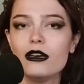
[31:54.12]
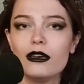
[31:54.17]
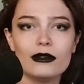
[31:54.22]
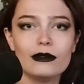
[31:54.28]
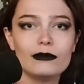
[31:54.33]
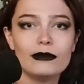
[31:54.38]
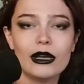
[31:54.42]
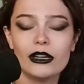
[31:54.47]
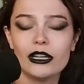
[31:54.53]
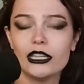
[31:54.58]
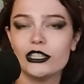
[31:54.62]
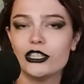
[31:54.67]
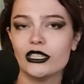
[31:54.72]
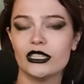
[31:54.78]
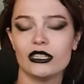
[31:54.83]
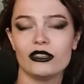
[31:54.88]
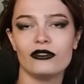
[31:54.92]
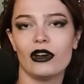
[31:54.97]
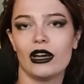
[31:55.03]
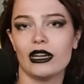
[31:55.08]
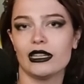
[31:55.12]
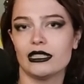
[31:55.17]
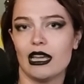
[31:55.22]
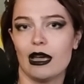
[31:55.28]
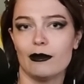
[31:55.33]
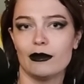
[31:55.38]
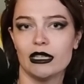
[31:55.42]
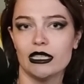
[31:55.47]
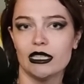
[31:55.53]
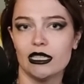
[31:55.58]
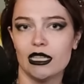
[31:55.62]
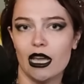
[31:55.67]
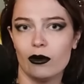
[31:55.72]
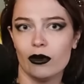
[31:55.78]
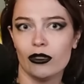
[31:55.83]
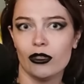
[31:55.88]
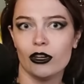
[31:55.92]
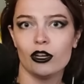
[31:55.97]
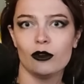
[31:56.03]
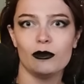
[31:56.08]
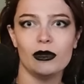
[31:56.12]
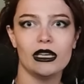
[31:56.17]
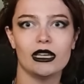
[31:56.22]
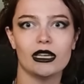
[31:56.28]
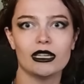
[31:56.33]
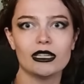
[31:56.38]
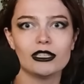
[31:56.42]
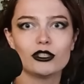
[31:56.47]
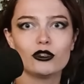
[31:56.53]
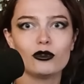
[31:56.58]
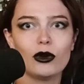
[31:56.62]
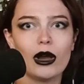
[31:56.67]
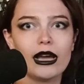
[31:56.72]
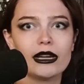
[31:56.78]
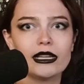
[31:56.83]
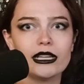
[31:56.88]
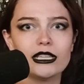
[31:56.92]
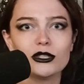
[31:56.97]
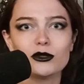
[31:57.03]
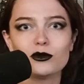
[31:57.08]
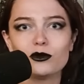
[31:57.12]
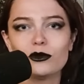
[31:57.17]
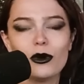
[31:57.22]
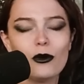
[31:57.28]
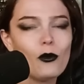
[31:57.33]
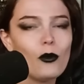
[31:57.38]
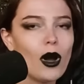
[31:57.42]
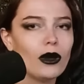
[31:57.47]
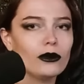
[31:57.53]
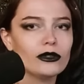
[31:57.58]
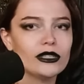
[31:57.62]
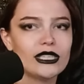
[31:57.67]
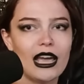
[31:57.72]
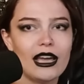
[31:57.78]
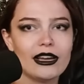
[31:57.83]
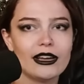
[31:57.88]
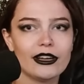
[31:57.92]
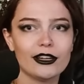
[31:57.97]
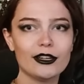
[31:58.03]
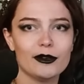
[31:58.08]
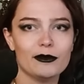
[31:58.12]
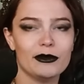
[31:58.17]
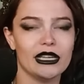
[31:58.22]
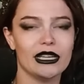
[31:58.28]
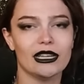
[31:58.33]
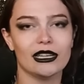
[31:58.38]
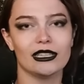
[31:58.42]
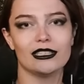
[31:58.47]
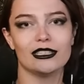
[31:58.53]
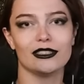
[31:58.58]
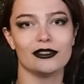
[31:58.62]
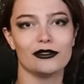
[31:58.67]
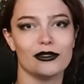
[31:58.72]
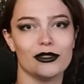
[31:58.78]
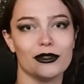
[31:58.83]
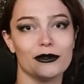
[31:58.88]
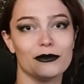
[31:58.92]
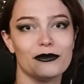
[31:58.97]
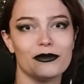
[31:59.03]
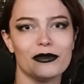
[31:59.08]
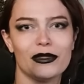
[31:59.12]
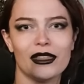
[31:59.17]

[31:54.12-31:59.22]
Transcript: Mary just invites Emma to stay with her because grannies won't take her because of the